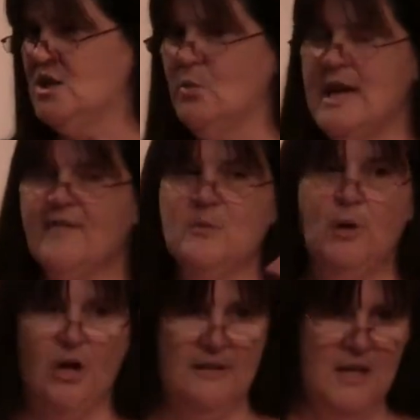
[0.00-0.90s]
so we have to
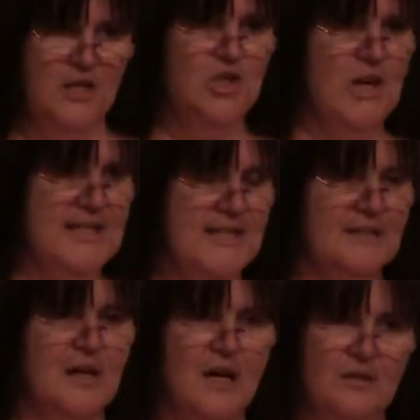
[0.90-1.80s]
park in the
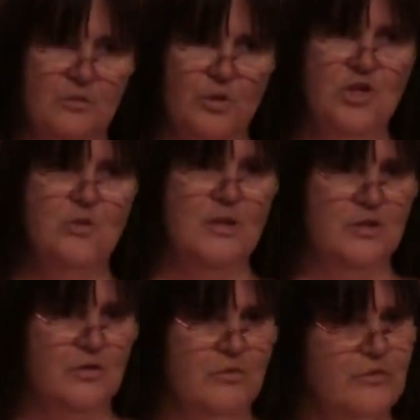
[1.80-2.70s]
adjacent lot, which you
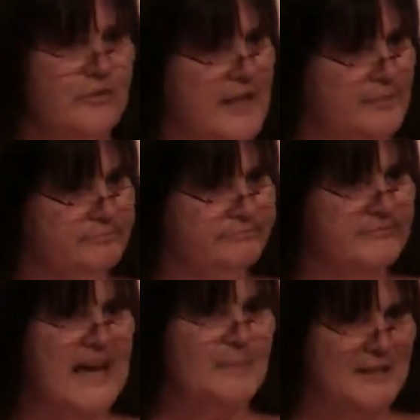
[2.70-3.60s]
entered through Flynn,
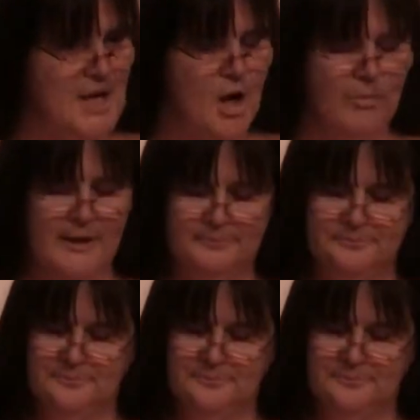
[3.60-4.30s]
kind of by Taco Bell.